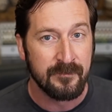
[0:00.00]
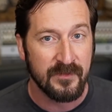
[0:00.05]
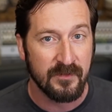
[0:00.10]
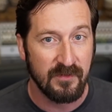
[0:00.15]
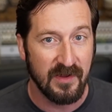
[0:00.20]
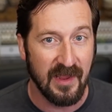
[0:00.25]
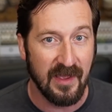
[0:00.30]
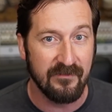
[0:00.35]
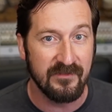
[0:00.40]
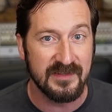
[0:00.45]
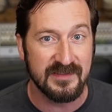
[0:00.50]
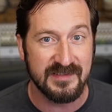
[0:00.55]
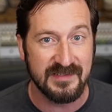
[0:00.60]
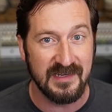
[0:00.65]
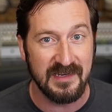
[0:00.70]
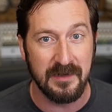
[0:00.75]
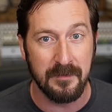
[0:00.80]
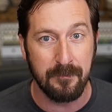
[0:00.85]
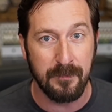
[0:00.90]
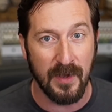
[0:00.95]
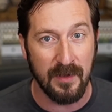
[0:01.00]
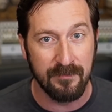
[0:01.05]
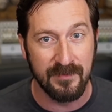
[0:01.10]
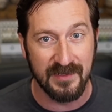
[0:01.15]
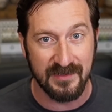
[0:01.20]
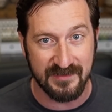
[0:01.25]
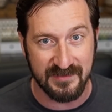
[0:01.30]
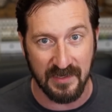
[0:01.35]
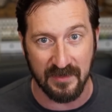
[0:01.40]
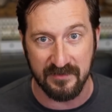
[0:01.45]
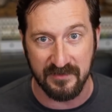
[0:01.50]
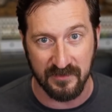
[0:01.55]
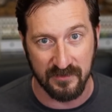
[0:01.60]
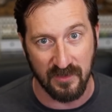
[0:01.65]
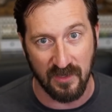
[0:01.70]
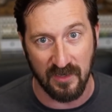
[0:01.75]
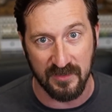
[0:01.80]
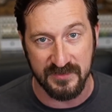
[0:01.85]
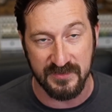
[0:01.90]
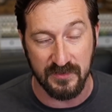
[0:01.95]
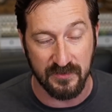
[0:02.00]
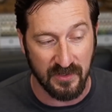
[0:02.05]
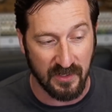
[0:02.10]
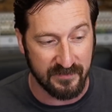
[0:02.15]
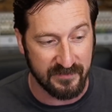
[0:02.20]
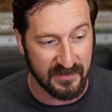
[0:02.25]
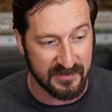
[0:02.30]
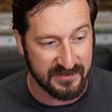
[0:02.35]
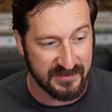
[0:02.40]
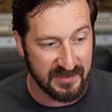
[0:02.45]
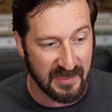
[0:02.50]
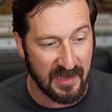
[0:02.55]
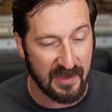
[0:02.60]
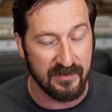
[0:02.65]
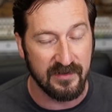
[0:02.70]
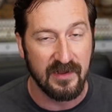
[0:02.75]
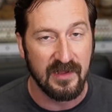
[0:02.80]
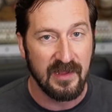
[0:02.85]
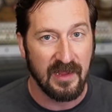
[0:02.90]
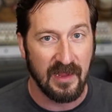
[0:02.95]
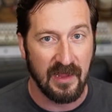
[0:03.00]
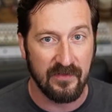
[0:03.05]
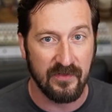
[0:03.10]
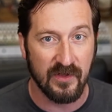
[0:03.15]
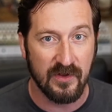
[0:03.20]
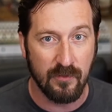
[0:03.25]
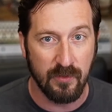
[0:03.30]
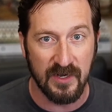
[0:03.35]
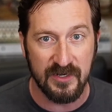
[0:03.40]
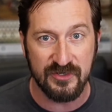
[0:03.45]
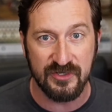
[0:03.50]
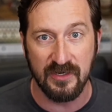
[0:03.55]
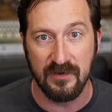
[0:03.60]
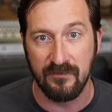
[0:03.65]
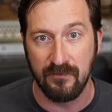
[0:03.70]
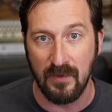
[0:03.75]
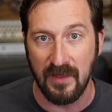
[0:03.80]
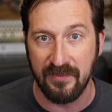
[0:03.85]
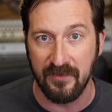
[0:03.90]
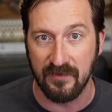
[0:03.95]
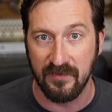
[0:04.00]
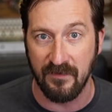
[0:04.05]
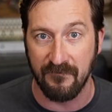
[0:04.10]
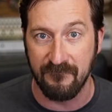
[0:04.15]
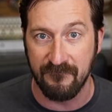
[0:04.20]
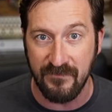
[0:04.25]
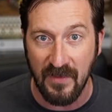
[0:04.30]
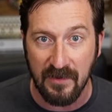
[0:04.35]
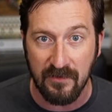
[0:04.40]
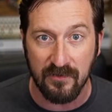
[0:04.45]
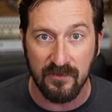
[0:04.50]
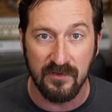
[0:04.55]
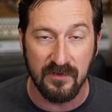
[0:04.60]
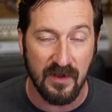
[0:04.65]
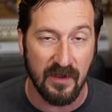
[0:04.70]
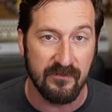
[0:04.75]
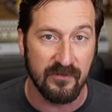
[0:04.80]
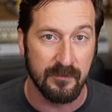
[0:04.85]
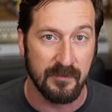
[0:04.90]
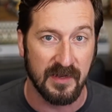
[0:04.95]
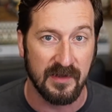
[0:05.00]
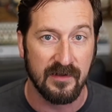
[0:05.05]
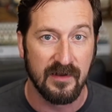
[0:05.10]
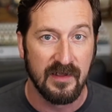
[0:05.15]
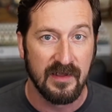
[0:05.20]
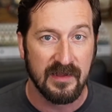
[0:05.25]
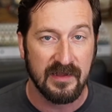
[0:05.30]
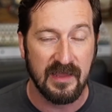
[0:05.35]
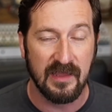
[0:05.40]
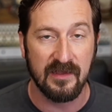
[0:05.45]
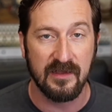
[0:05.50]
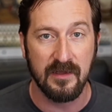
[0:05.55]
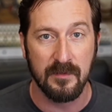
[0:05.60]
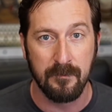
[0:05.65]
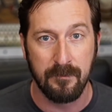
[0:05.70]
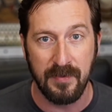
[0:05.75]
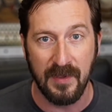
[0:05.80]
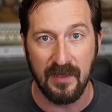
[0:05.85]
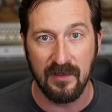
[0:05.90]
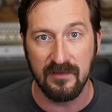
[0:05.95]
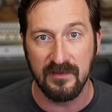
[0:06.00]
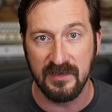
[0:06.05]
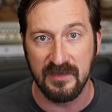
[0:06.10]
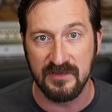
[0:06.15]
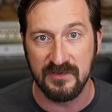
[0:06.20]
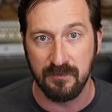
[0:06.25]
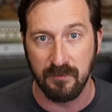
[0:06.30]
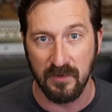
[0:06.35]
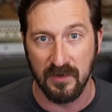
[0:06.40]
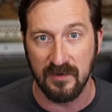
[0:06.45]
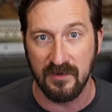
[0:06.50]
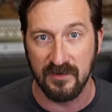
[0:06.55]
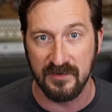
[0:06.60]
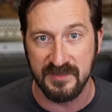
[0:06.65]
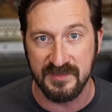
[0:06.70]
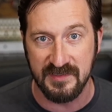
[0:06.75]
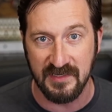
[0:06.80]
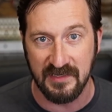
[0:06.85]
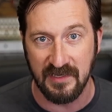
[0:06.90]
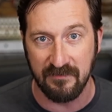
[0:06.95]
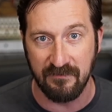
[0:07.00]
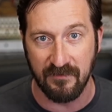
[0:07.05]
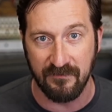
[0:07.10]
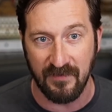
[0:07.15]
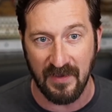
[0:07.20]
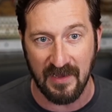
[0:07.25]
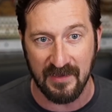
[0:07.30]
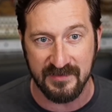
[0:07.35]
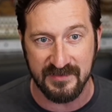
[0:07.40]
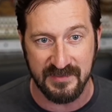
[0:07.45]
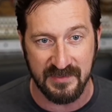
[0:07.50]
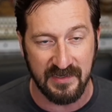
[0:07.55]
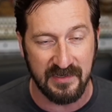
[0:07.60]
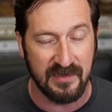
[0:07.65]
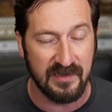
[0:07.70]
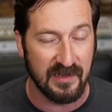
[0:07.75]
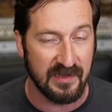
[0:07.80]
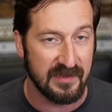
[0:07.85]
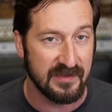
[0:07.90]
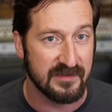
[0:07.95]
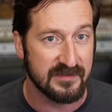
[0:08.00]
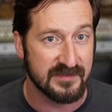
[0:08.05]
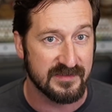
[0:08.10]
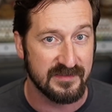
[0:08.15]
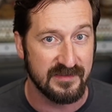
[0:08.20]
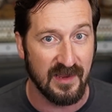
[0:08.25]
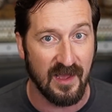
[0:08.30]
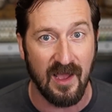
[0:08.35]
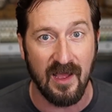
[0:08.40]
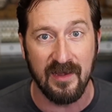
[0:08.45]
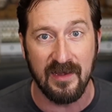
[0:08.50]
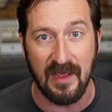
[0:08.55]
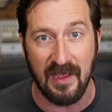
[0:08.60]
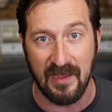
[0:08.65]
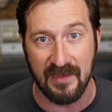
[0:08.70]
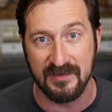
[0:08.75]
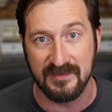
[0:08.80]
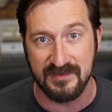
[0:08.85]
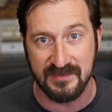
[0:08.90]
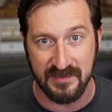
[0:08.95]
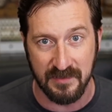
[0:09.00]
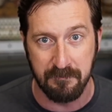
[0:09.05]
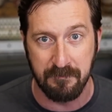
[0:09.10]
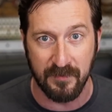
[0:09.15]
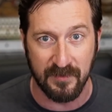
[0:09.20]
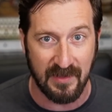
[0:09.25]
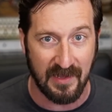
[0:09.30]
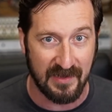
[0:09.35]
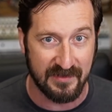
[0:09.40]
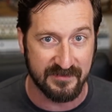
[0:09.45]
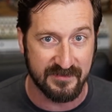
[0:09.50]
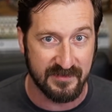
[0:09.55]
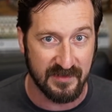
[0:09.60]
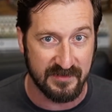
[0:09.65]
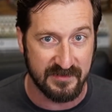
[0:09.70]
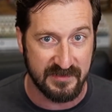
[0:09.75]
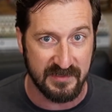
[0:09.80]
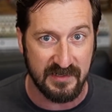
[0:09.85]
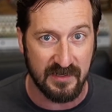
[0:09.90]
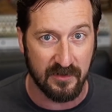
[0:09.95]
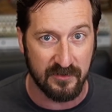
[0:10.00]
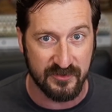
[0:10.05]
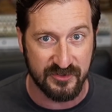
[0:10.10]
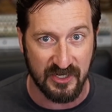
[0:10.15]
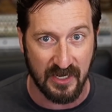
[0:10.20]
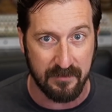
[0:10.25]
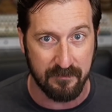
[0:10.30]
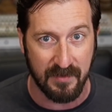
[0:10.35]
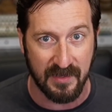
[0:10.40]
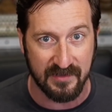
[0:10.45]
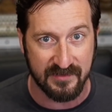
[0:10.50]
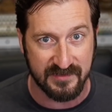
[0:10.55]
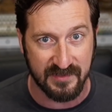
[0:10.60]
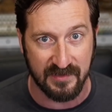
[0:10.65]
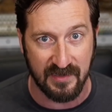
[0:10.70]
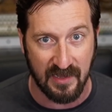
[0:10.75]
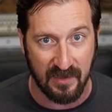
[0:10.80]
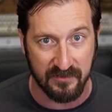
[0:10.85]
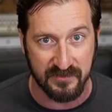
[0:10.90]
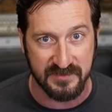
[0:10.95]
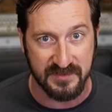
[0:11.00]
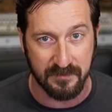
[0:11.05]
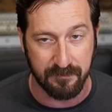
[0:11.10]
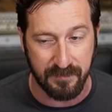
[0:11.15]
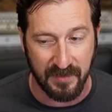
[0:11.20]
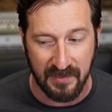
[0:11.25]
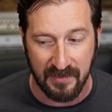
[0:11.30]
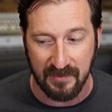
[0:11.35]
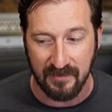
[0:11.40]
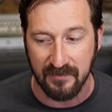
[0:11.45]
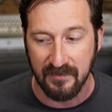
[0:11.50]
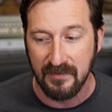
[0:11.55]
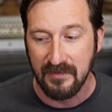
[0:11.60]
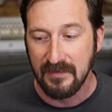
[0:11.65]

We haven't seen a public sector lawsuit on this yet. And the question of whether the federal government can compel its workers to give a vaccine is not as simple as the DOJ makes it out to be.